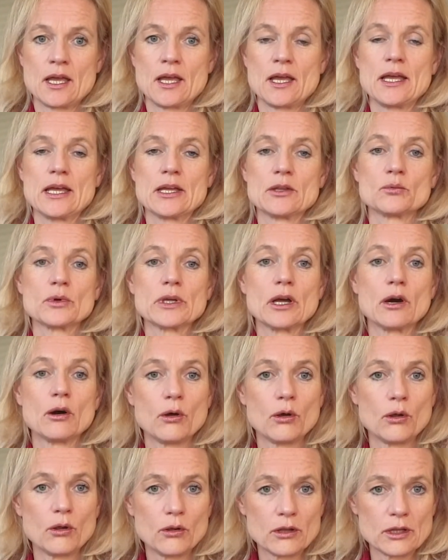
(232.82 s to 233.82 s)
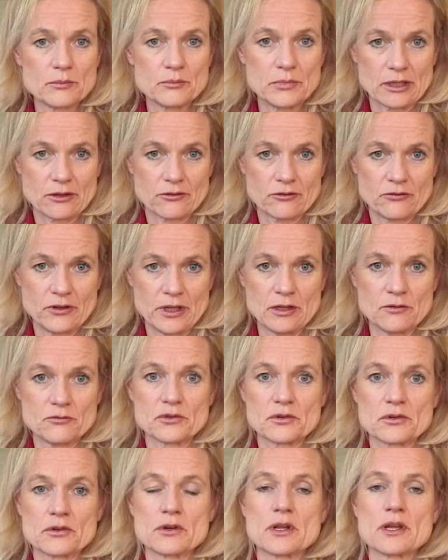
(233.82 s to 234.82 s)
And we are all in big
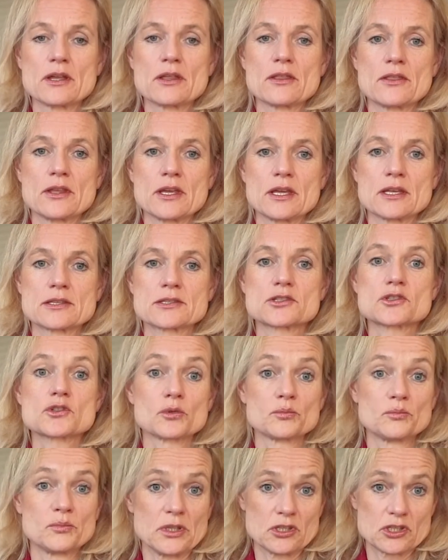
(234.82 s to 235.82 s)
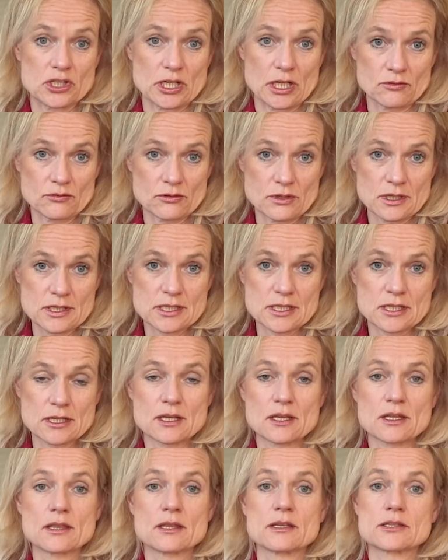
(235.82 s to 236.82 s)
favor. This should be generous,
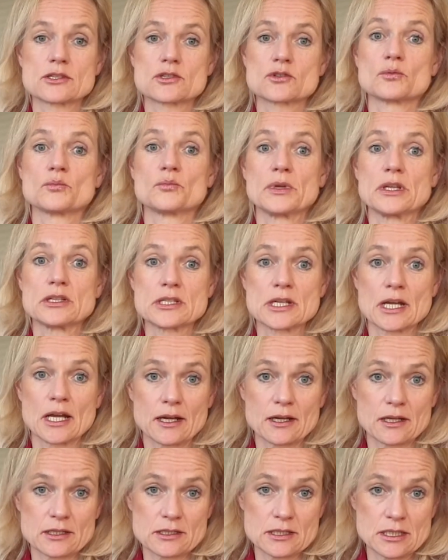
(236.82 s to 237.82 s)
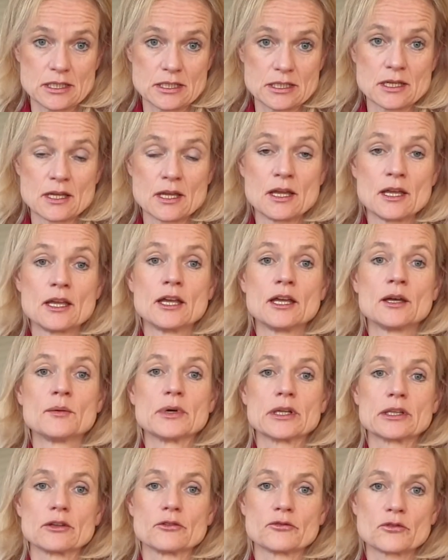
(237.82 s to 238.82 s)
this should be targeted,
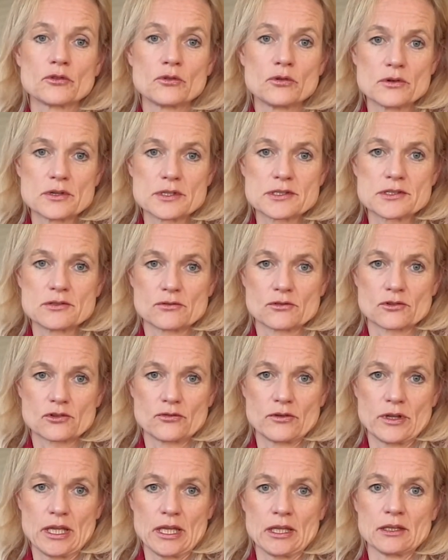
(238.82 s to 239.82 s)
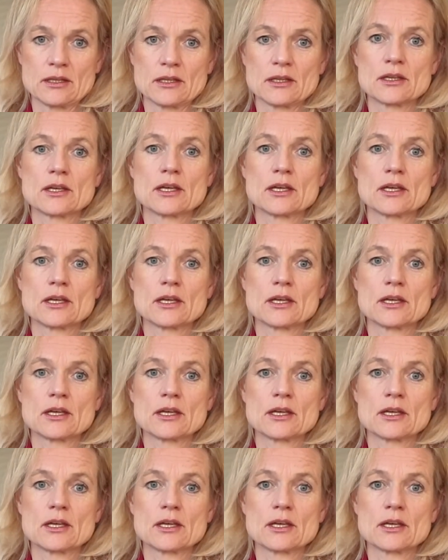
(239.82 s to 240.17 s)
but of course Ukraine